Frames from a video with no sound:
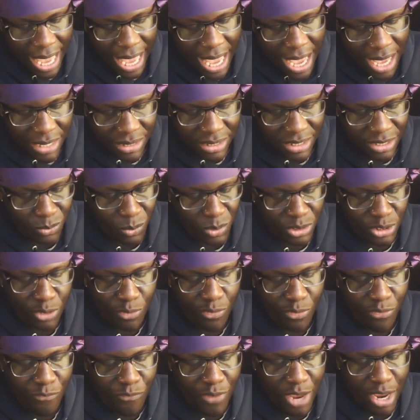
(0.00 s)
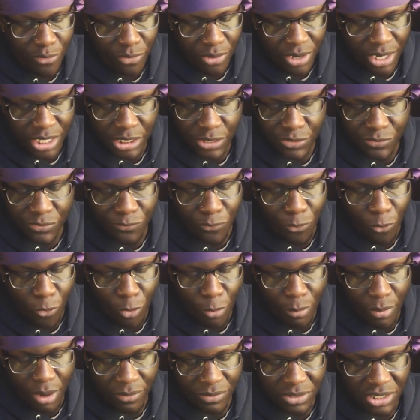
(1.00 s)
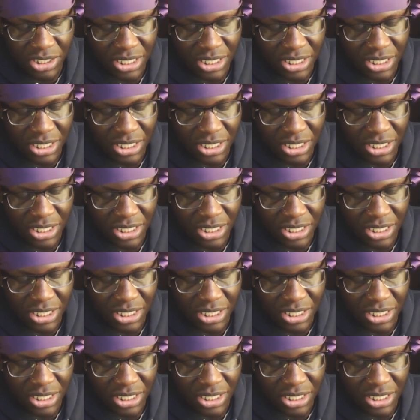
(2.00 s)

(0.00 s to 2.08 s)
asks, what's your favorite form of